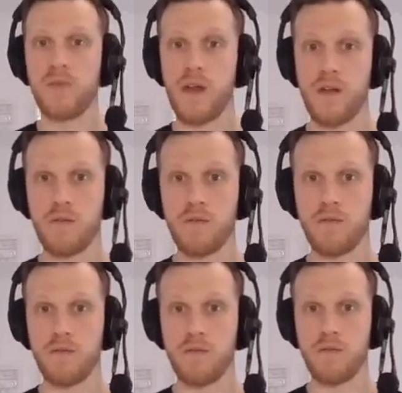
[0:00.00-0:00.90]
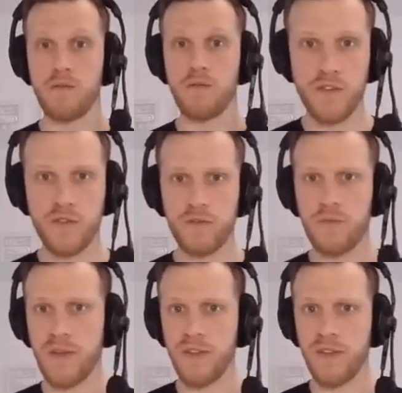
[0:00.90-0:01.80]
their frameworks,
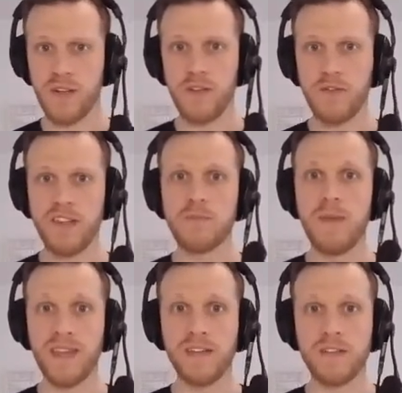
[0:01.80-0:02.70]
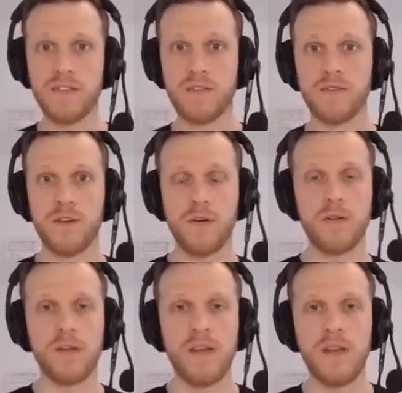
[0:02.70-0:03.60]
it's basically the fundamentals of the
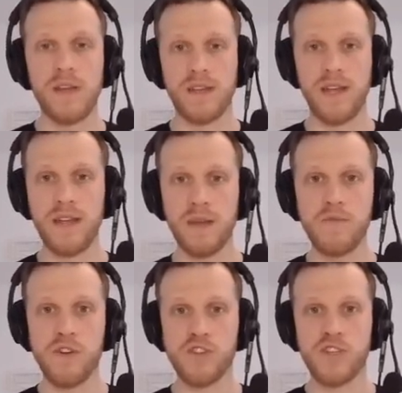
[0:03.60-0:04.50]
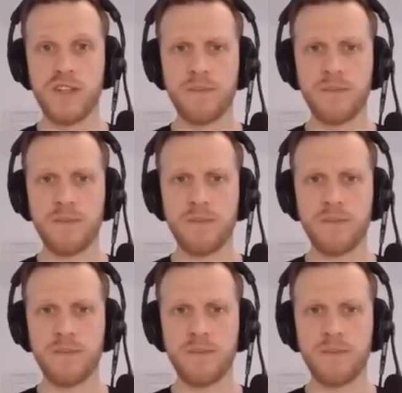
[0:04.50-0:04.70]
whole KDE project,